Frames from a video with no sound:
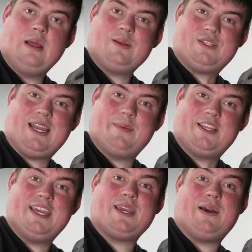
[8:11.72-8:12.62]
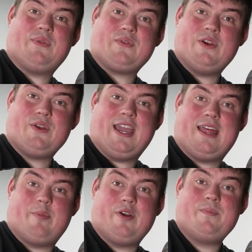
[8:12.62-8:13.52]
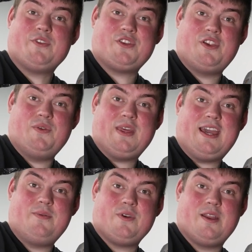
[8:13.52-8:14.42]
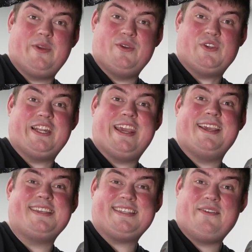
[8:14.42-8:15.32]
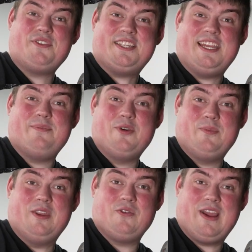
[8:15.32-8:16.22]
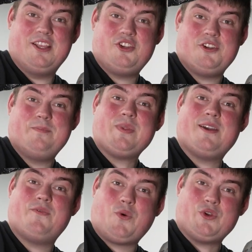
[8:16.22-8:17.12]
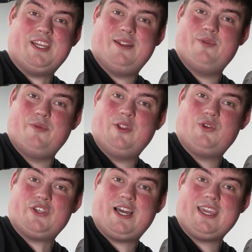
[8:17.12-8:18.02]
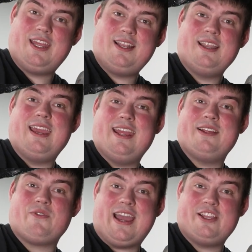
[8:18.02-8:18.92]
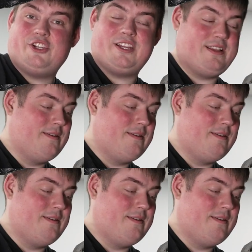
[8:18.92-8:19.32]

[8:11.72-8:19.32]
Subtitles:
Now it's time to take off the rear caliper. So to do that, we're going to be using a 17mm wrench, a 14mm socket, and a ratchet.